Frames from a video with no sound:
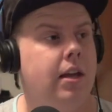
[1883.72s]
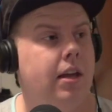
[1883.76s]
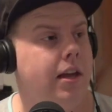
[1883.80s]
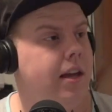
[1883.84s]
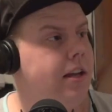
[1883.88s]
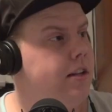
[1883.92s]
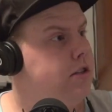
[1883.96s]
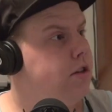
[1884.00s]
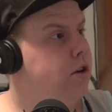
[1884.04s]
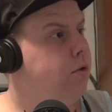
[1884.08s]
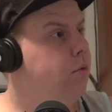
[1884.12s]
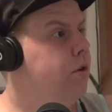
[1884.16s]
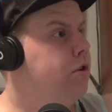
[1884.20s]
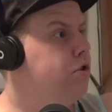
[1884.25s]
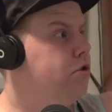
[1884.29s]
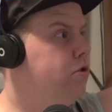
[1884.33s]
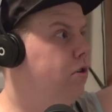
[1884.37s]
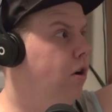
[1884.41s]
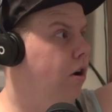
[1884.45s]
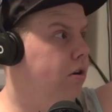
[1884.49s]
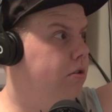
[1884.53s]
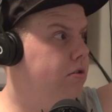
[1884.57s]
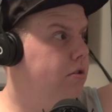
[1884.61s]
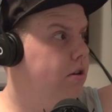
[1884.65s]
It's a
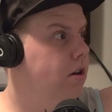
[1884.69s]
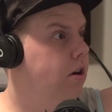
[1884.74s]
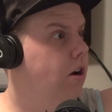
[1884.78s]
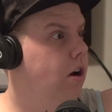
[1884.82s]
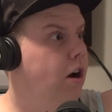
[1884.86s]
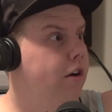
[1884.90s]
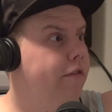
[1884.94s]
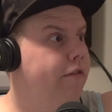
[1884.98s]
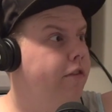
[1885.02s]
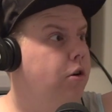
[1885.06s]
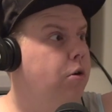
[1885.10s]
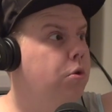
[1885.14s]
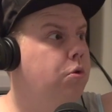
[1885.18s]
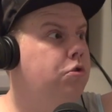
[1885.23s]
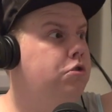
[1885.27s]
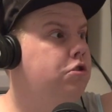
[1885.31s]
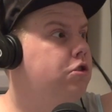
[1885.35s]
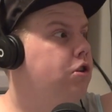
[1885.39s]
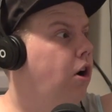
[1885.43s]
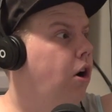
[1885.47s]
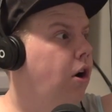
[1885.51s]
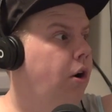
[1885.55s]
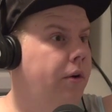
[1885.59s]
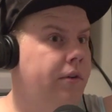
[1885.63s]
result of who's
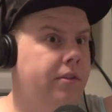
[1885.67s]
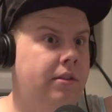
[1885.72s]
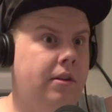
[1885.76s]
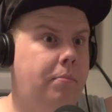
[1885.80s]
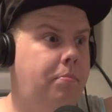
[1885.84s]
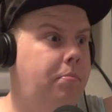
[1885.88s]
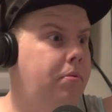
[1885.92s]
calling the